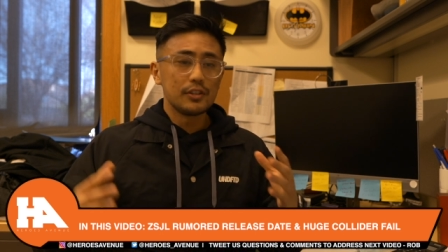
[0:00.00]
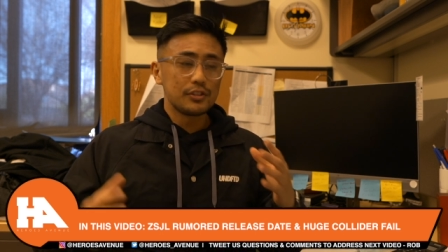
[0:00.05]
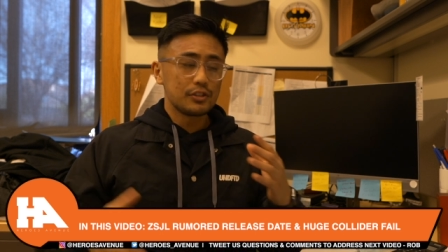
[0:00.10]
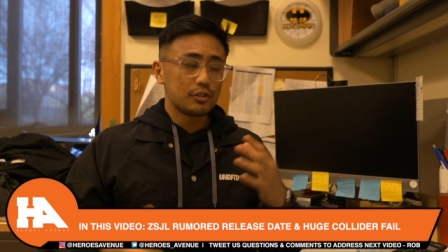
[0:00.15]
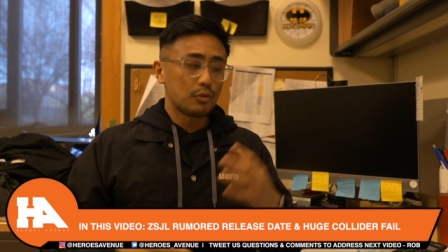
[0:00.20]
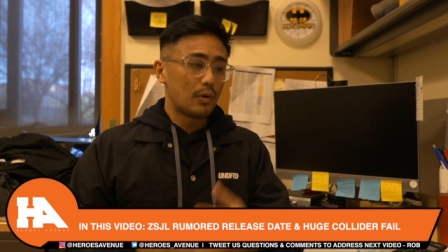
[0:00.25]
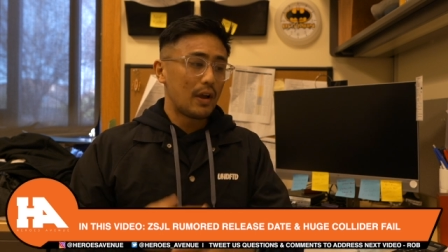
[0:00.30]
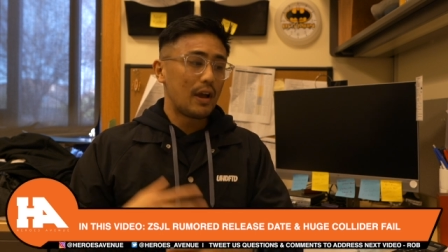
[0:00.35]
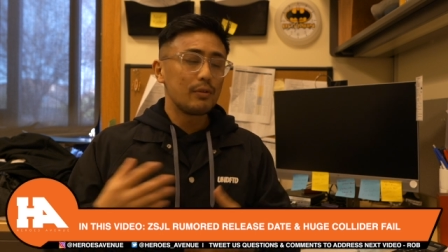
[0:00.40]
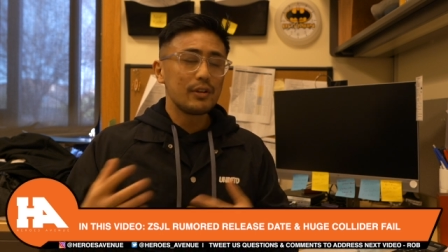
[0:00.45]

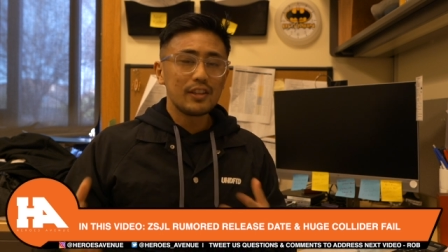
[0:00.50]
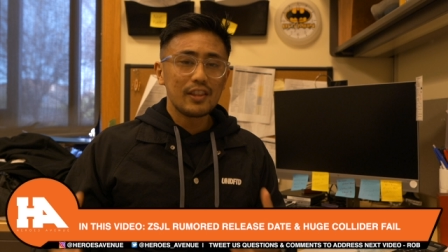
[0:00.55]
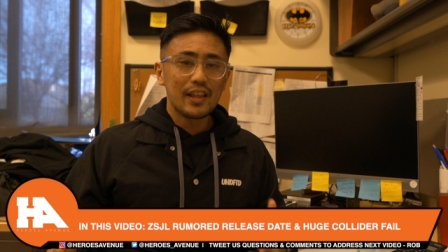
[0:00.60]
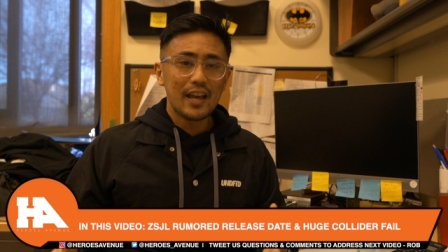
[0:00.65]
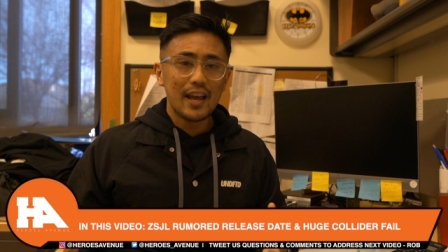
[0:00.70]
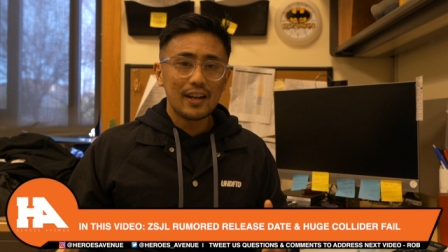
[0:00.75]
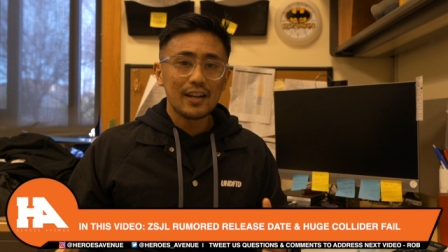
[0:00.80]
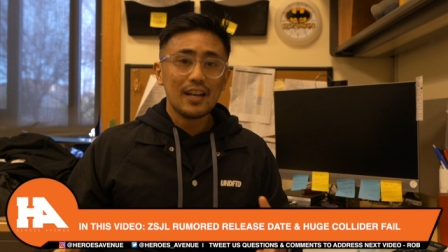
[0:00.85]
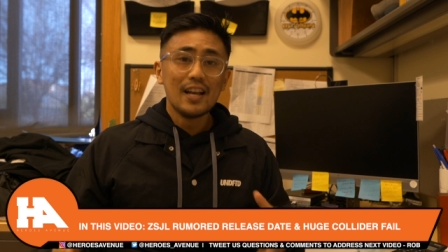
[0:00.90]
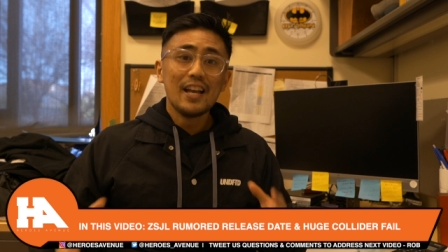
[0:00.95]
surrounding
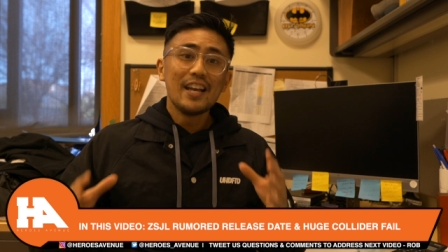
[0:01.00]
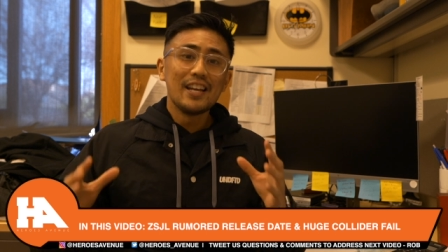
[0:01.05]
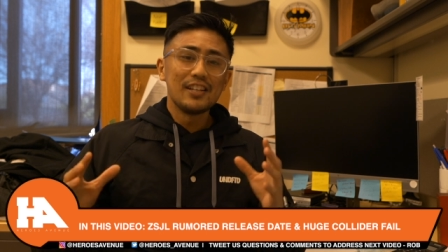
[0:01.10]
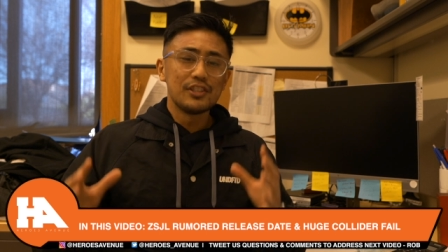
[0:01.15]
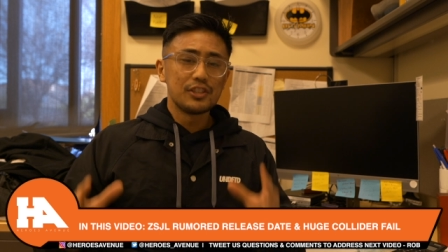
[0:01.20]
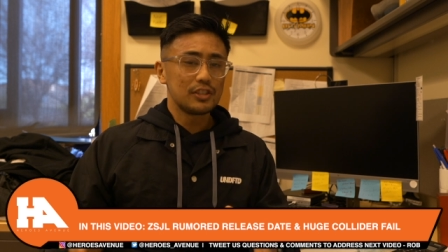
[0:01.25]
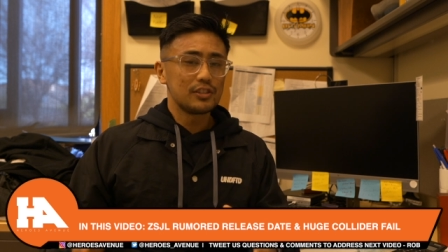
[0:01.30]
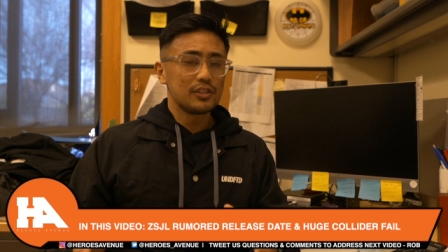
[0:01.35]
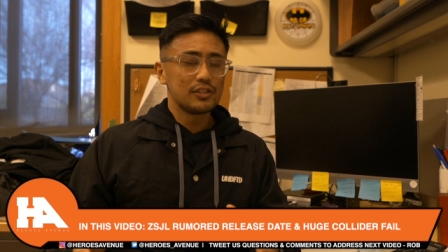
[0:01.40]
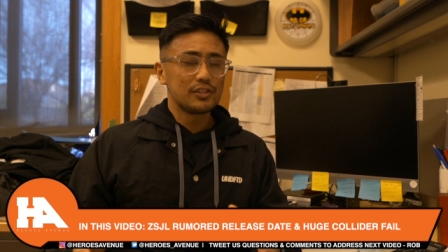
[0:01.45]
that in
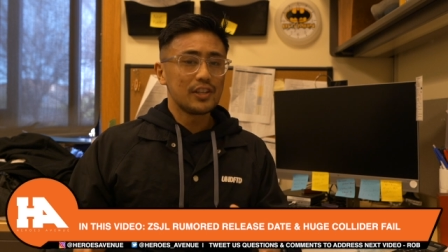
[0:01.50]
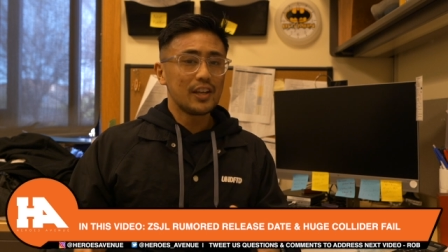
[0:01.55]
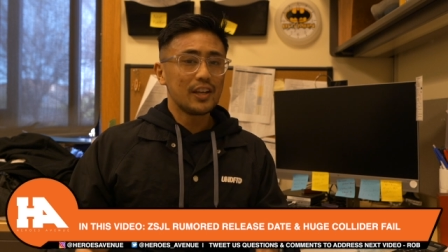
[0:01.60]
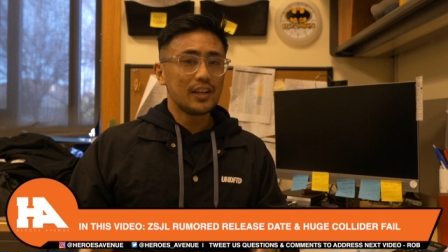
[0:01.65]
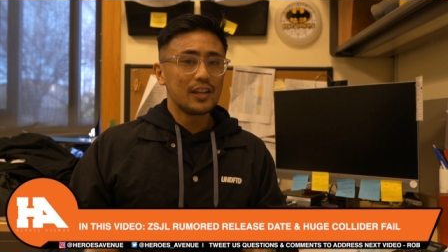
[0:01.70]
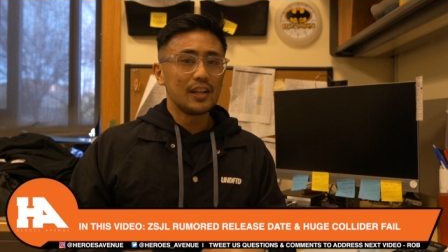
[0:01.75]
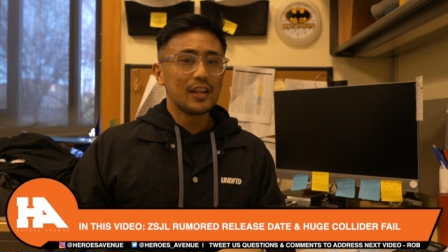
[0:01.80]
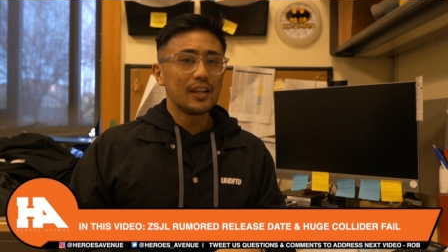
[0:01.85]
just a second.